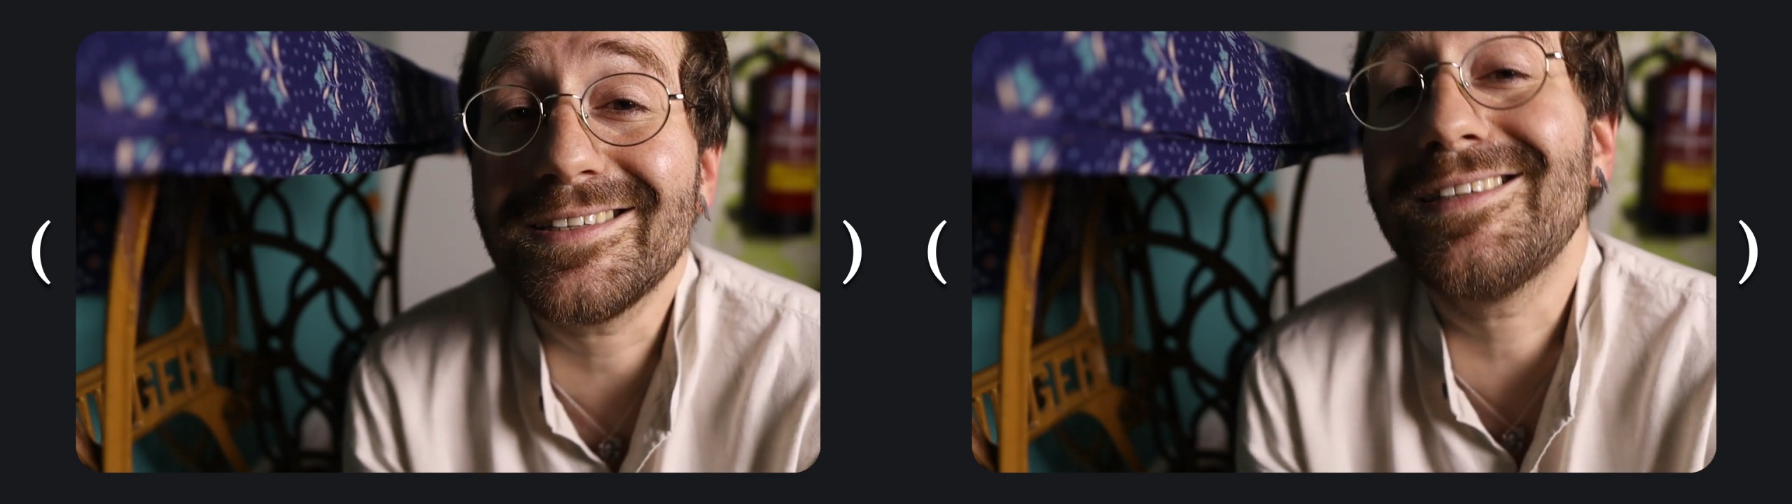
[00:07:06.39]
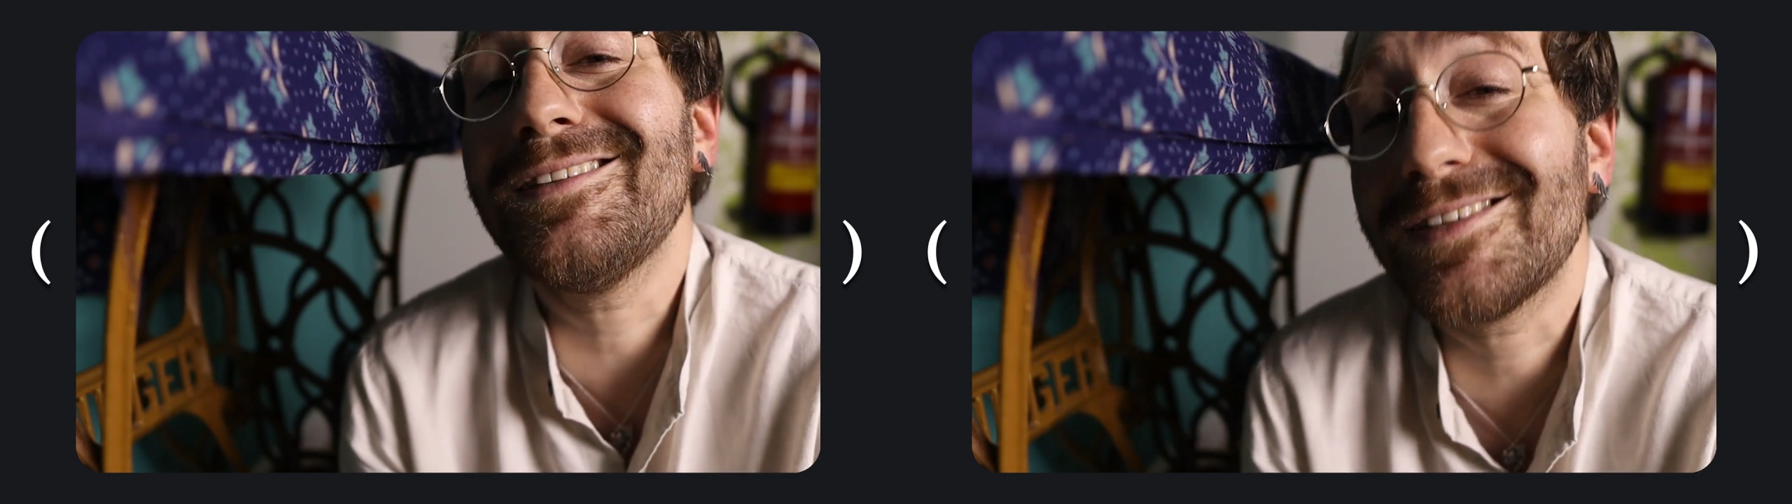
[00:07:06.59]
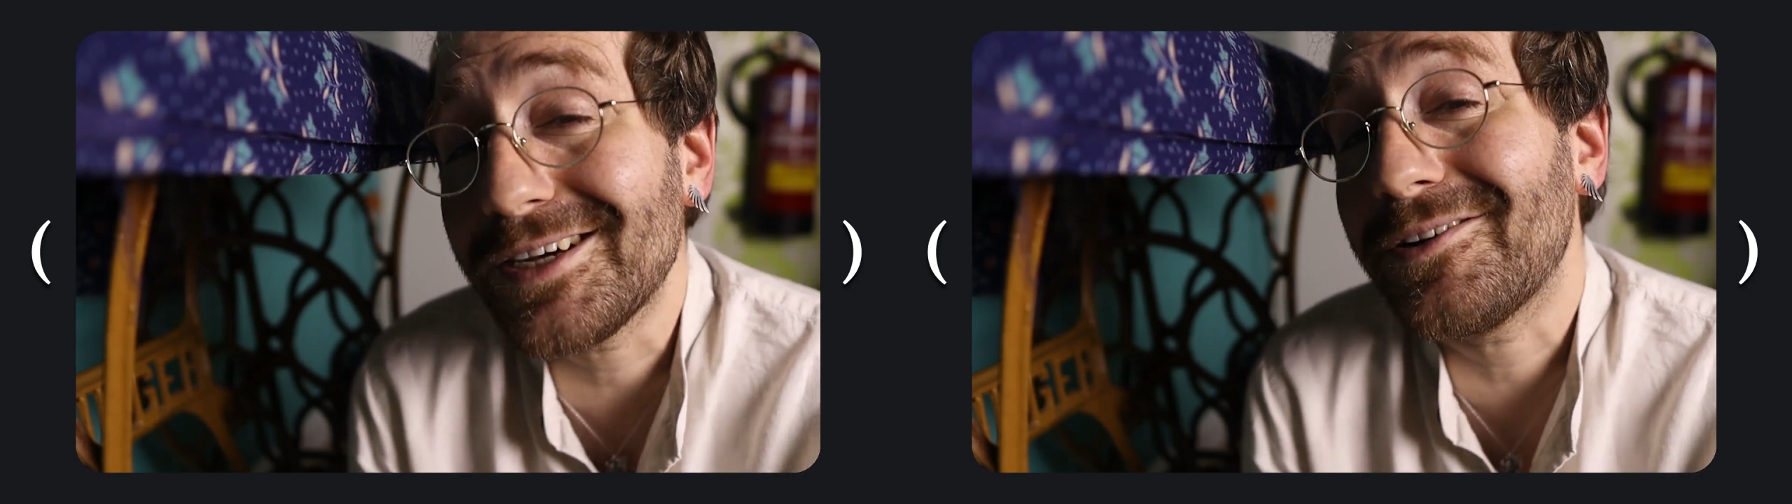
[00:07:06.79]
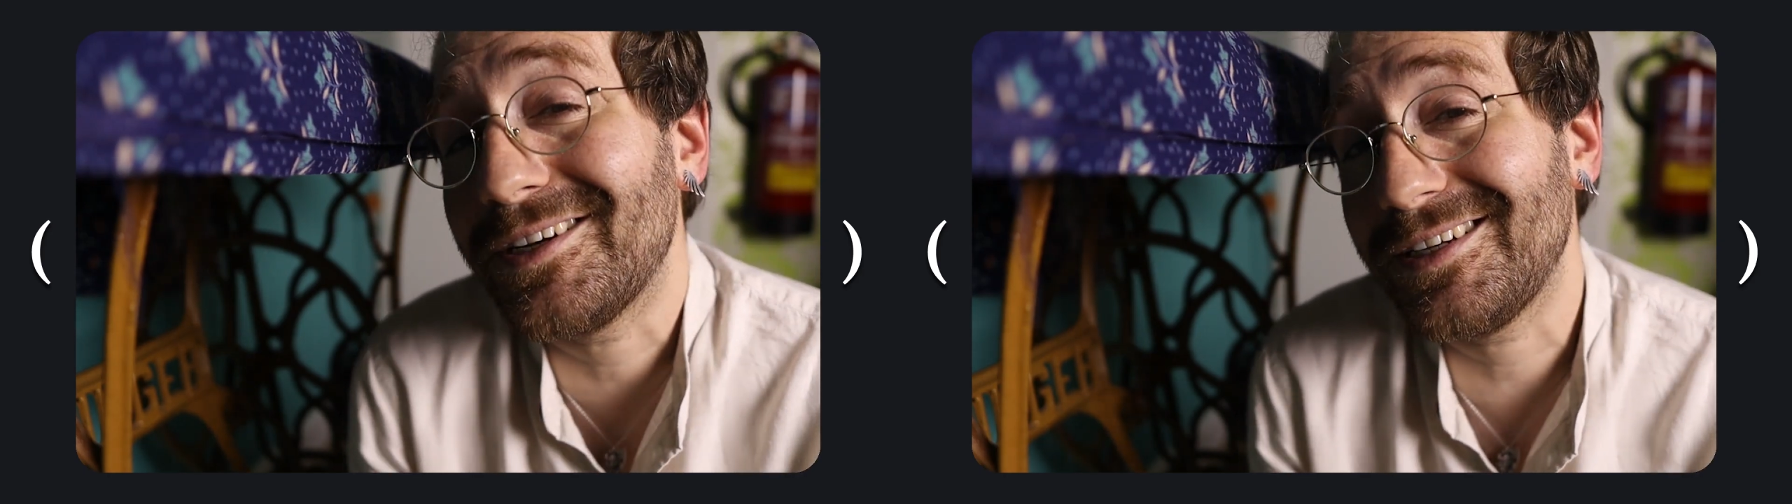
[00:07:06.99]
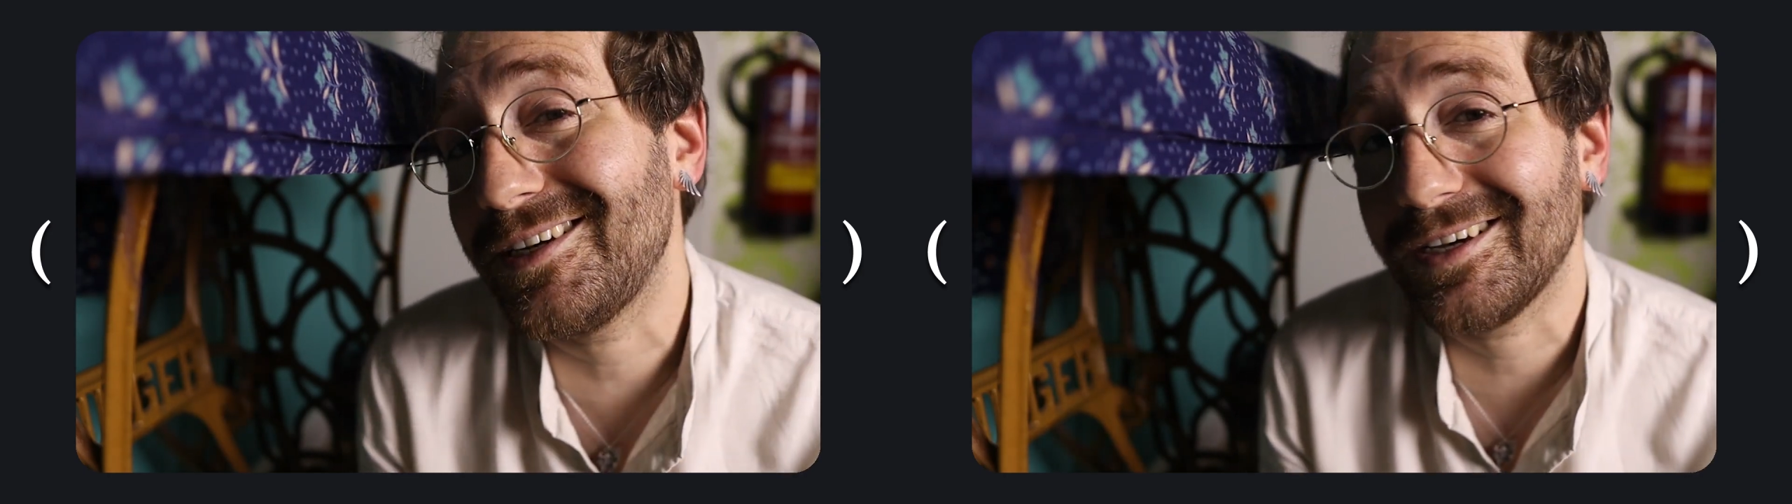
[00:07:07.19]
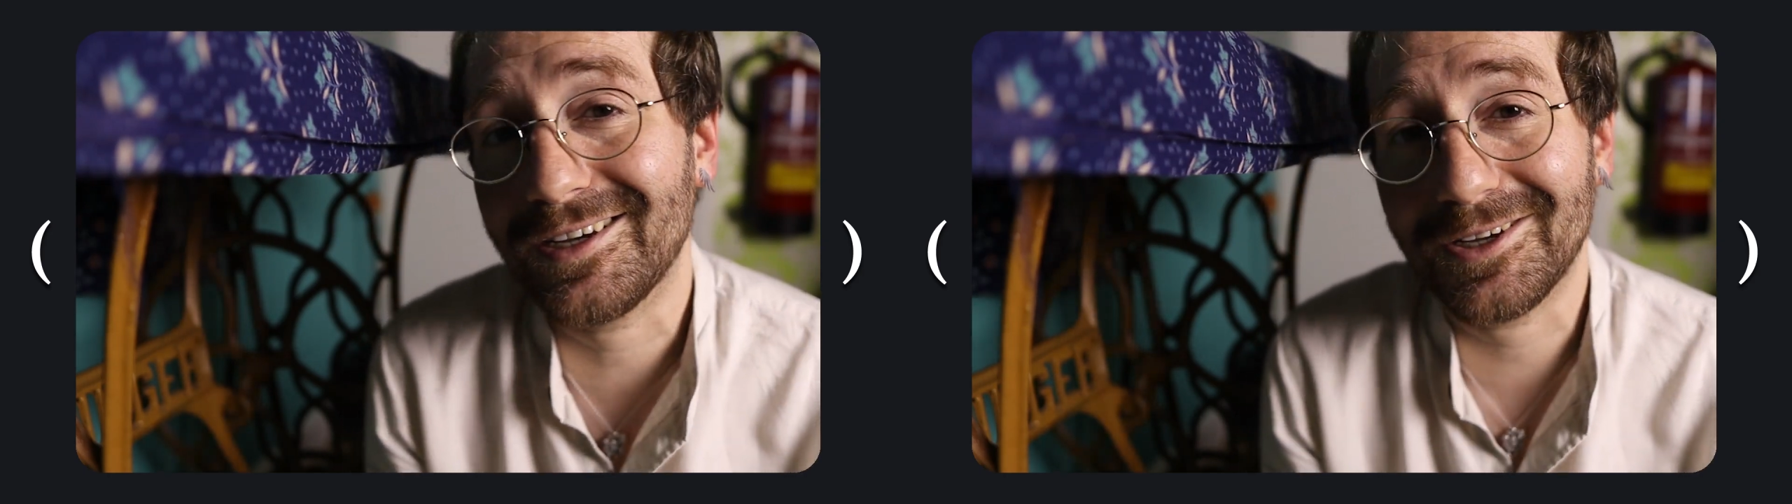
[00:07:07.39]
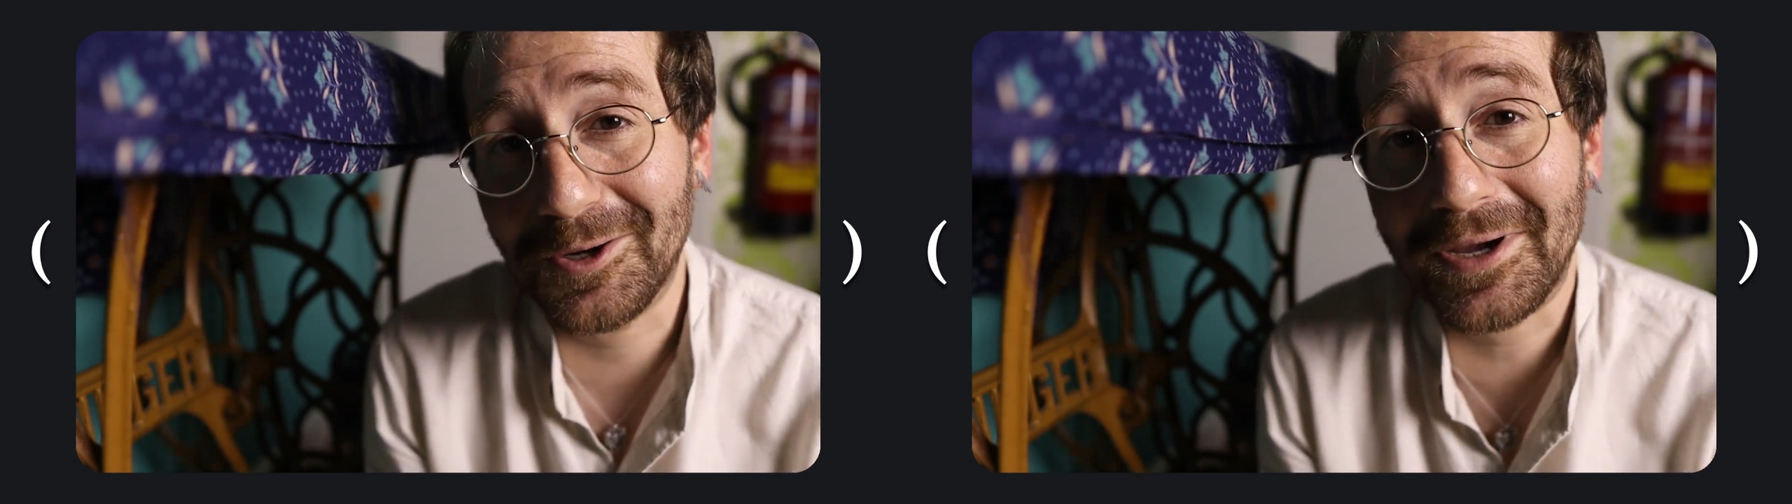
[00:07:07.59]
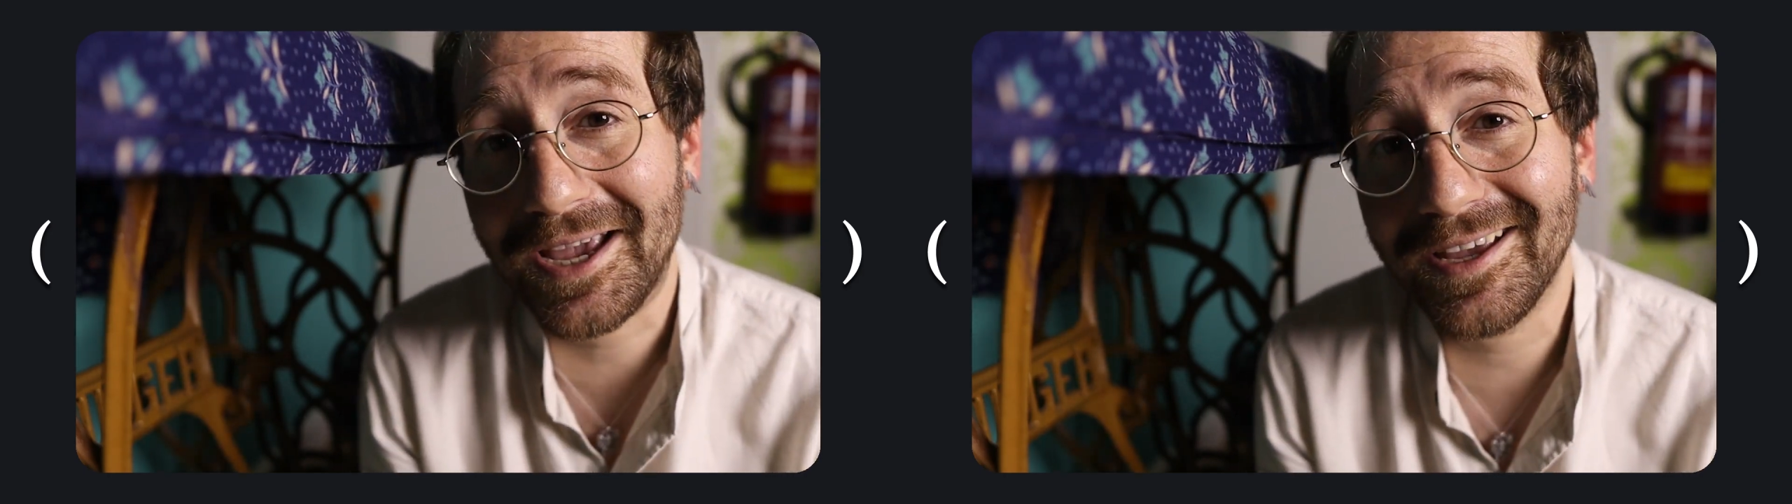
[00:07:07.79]
sincere idea,
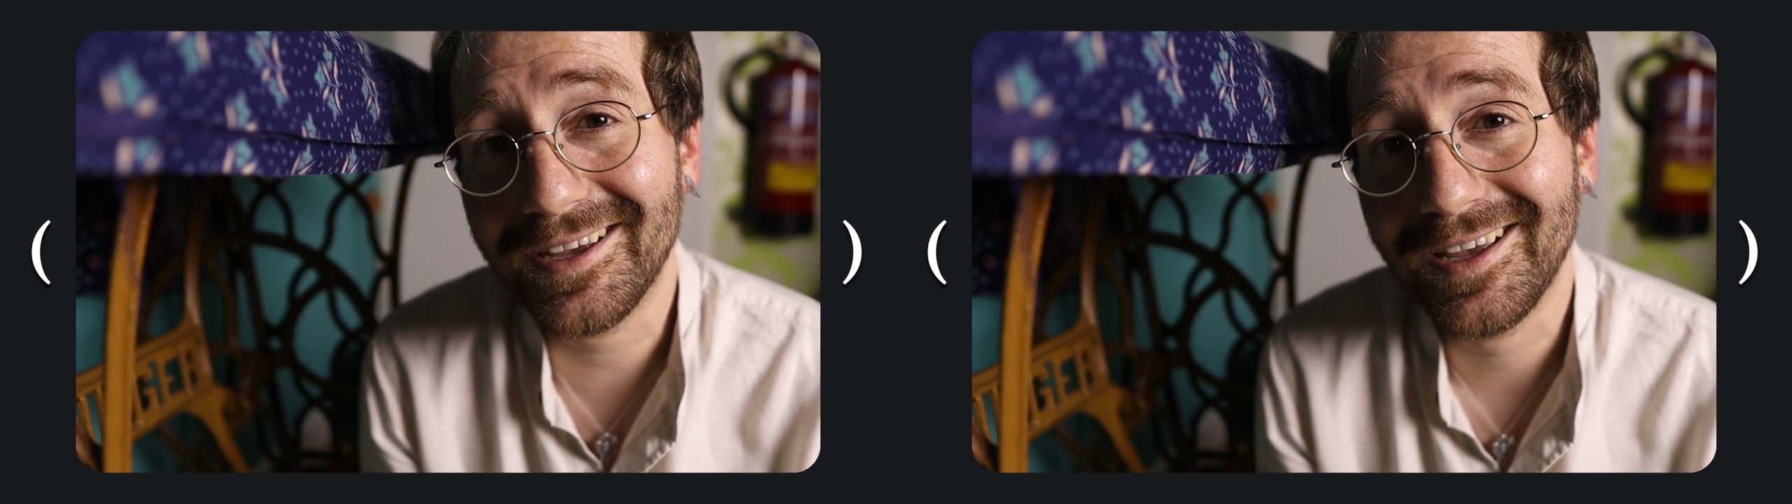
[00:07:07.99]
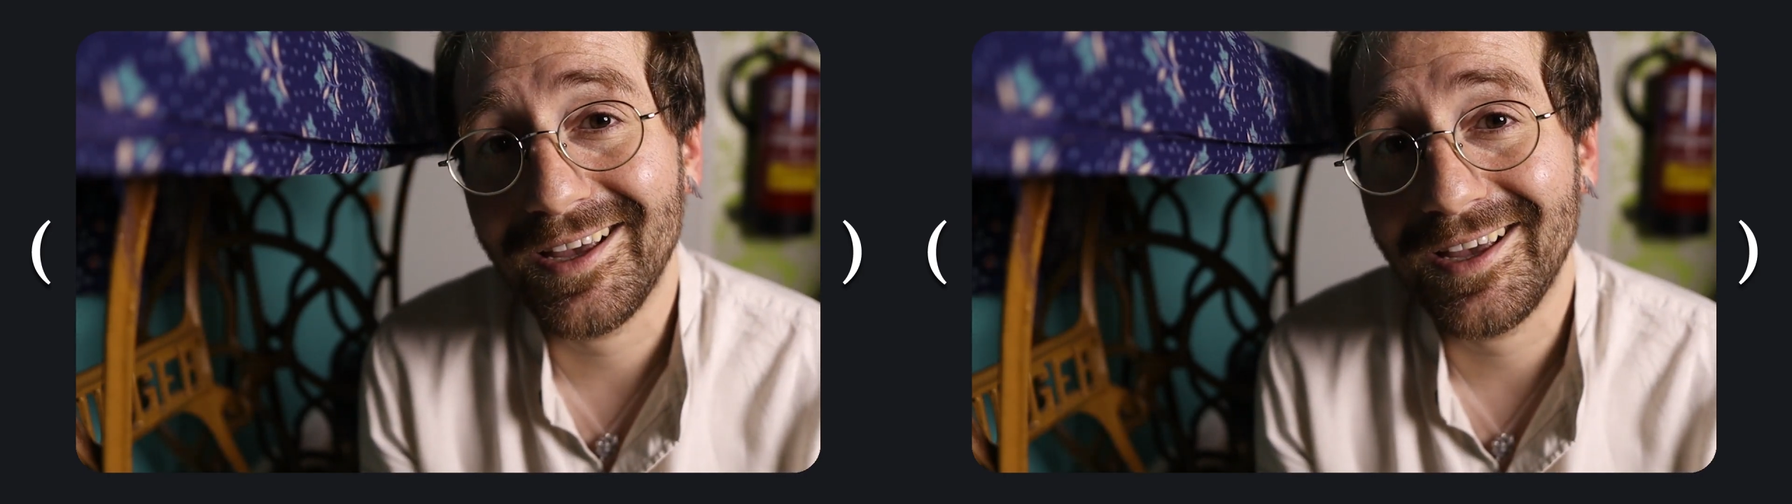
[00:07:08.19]
okay?